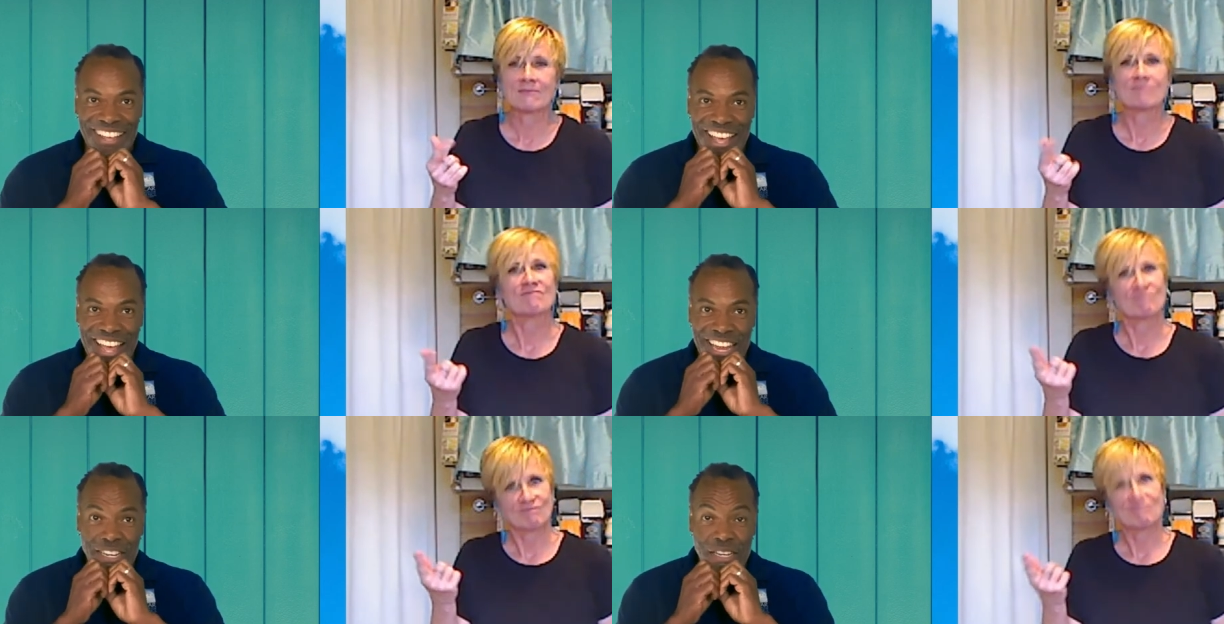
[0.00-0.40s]

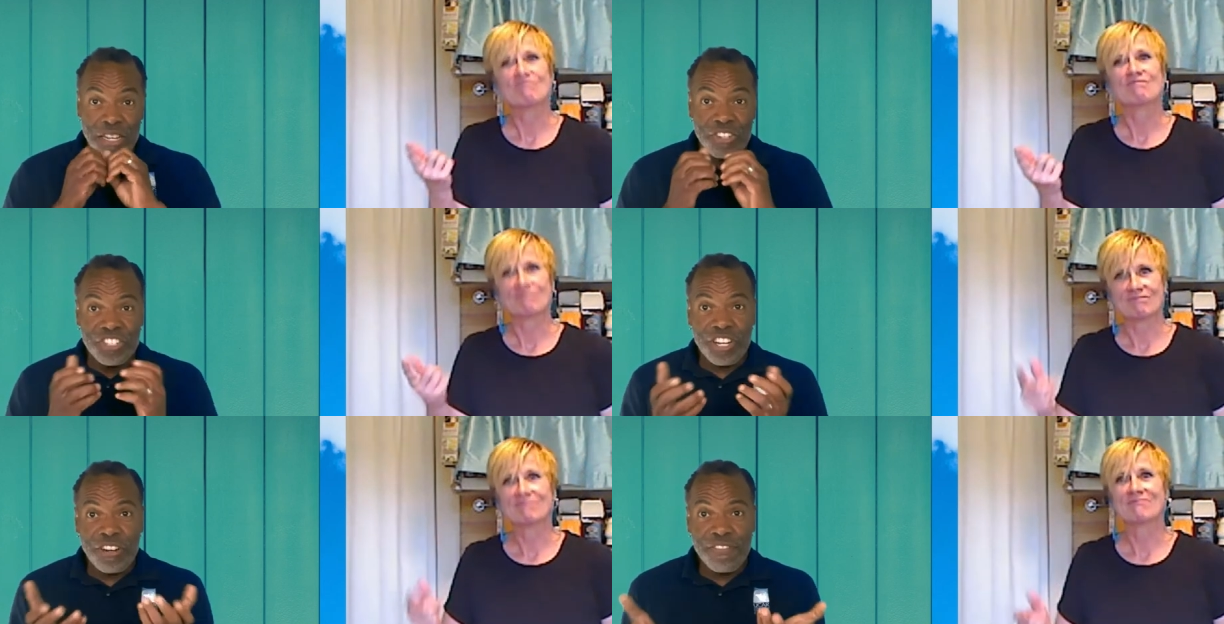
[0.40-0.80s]

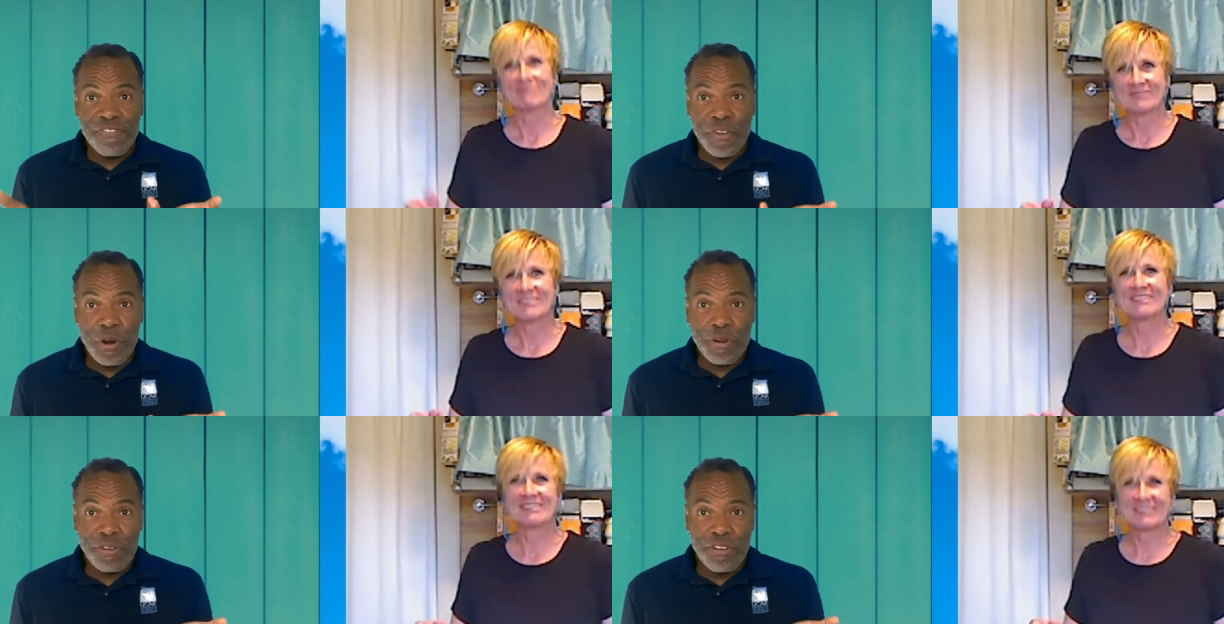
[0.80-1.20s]
Speaker 1: And share
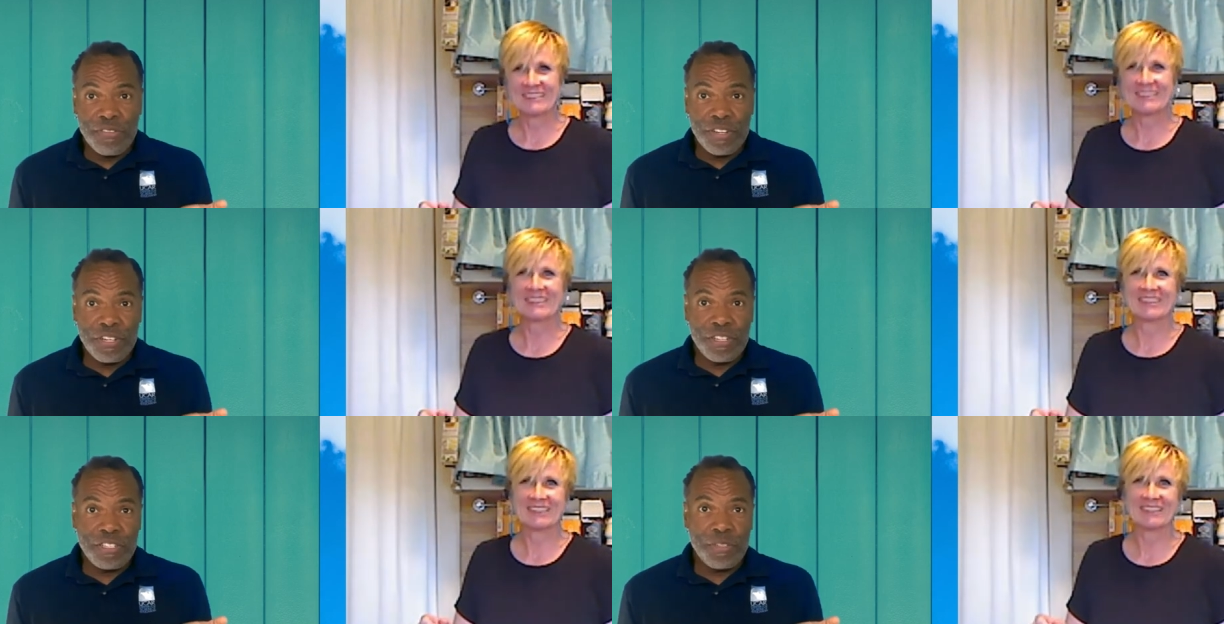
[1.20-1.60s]
a
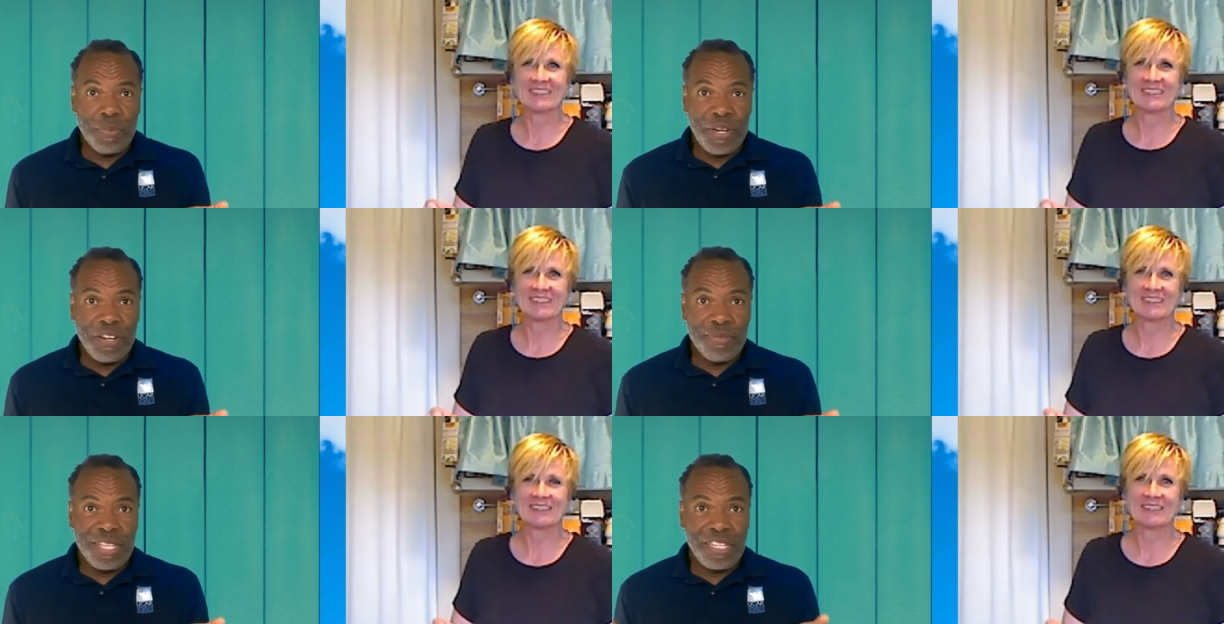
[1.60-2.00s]
photo of your
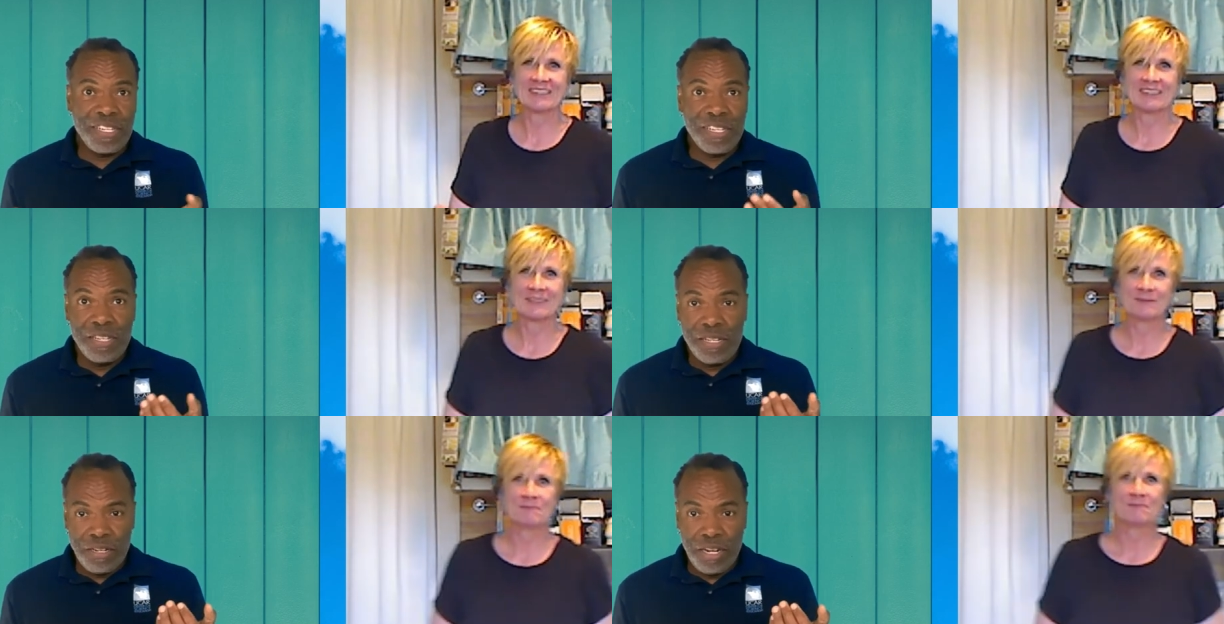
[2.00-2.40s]

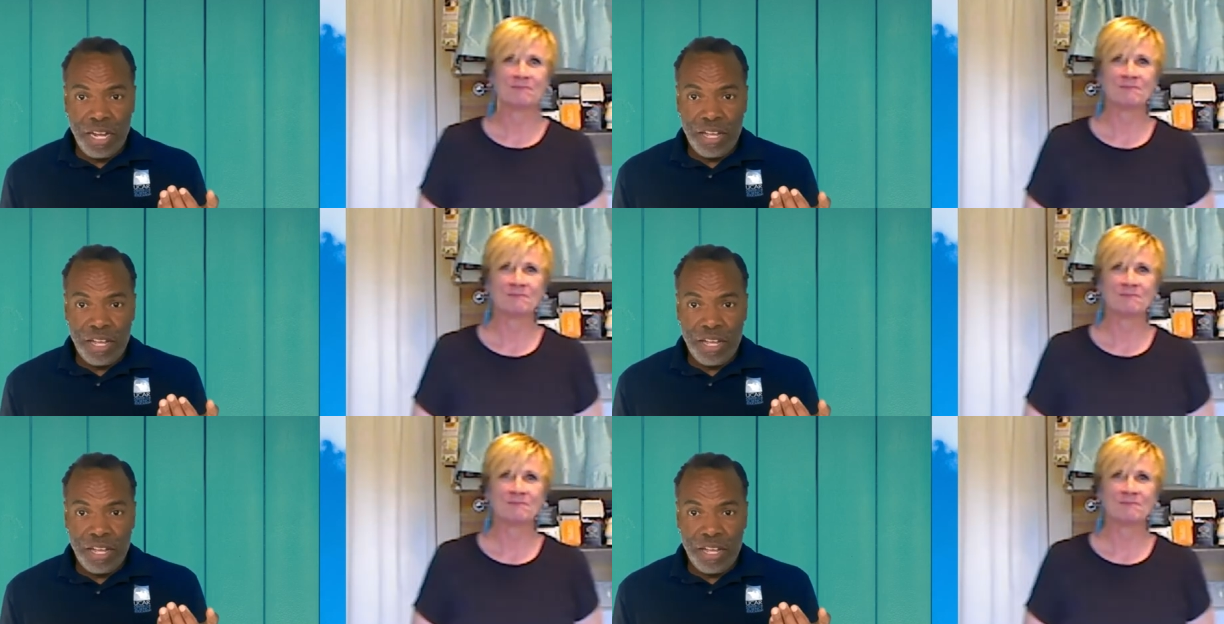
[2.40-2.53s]
experiment,